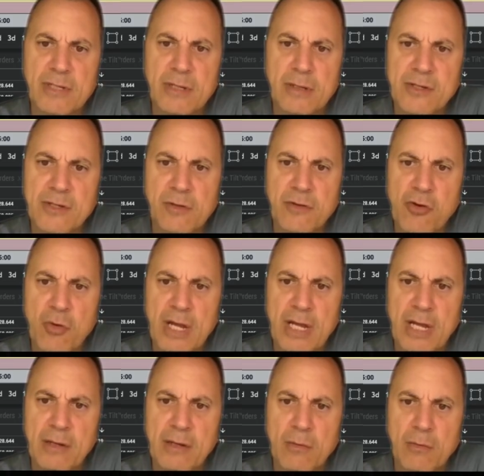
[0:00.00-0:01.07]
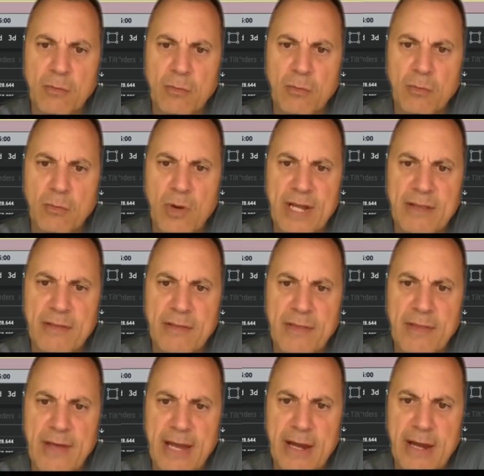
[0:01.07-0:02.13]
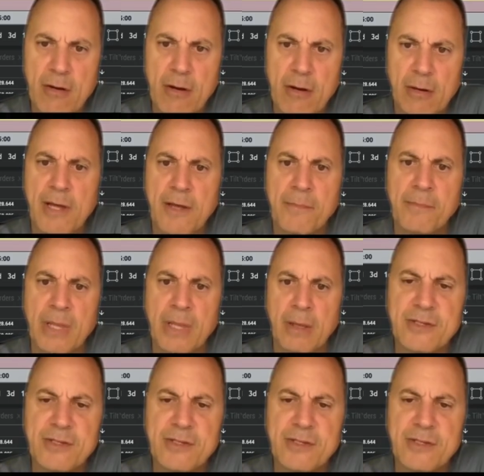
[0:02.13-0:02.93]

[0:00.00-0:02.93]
I took the trade right there. Okay.